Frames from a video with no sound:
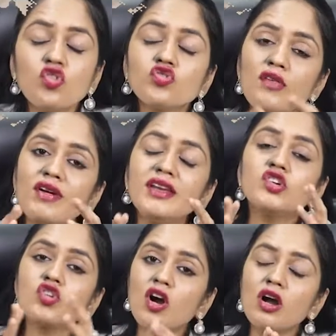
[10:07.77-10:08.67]
So when you
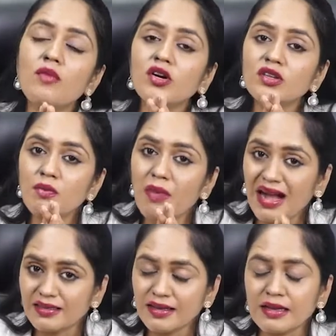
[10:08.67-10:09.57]
talk about the
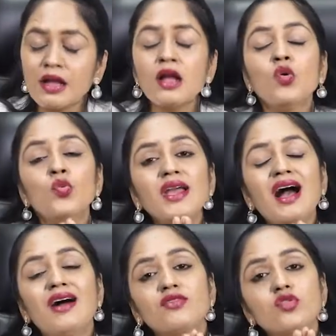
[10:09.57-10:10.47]
bathing, we
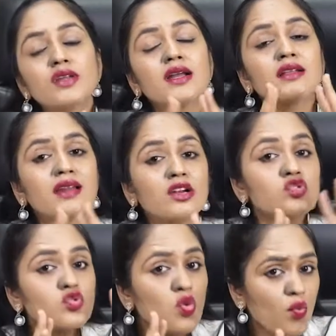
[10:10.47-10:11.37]
have to take, there are
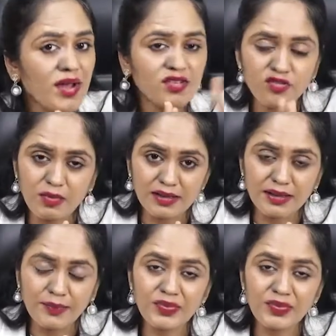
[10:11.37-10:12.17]
two ways of bathing.